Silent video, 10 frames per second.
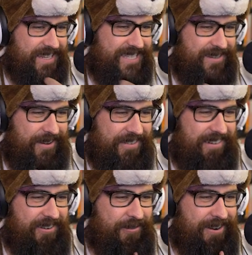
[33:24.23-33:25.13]
face somehow
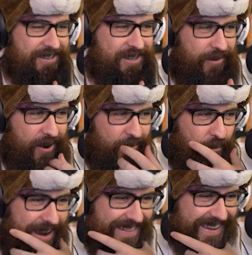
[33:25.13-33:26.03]
got even redder. She ran off
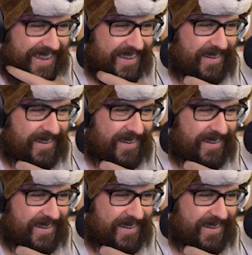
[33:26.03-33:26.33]
wailing.